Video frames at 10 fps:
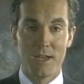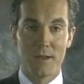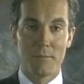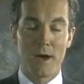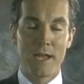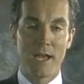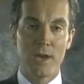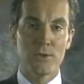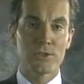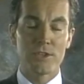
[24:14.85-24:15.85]
By
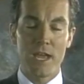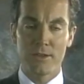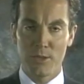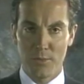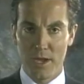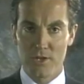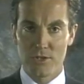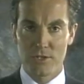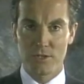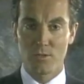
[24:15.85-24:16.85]
understanding the
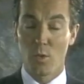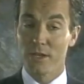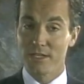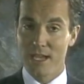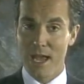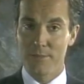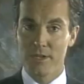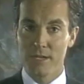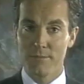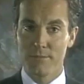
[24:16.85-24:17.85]
patient, what is
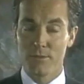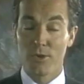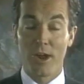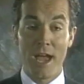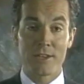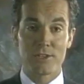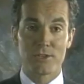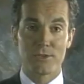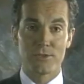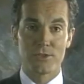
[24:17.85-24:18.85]
happening, your
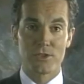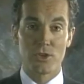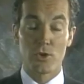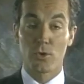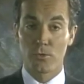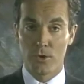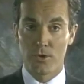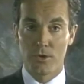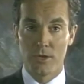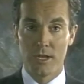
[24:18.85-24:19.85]
attitudes, your
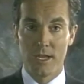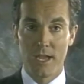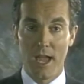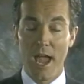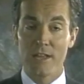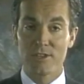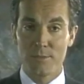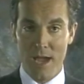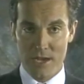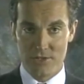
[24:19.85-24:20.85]
role, and
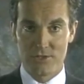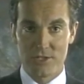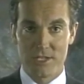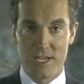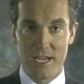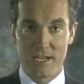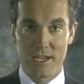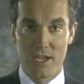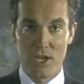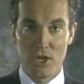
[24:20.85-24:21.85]
some actions to take,
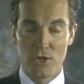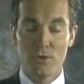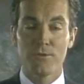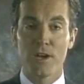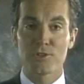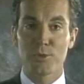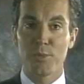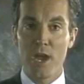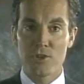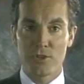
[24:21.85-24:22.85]
you'll foster
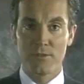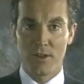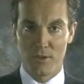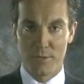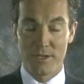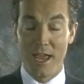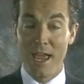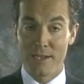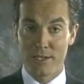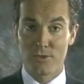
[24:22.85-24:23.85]
patient involvement
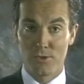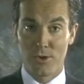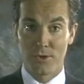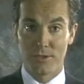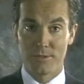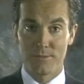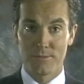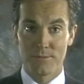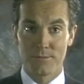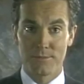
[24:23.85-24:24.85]
and control.
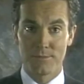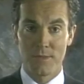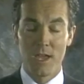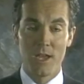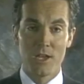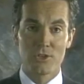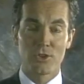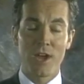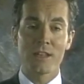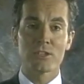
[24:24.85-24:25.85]
So
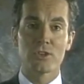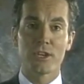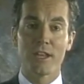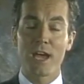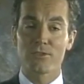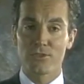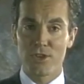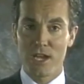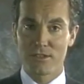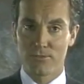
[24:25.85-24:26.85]
now let's look at
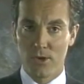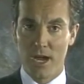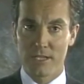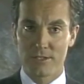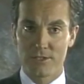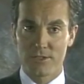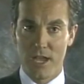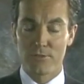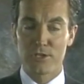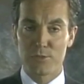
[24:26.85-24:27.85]
exercise of rights
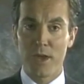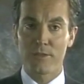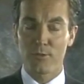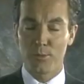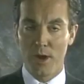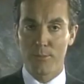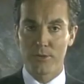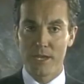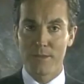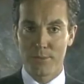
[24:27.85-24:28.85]
and respect for
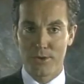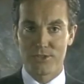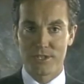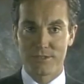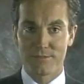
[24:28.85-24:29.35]
property and person.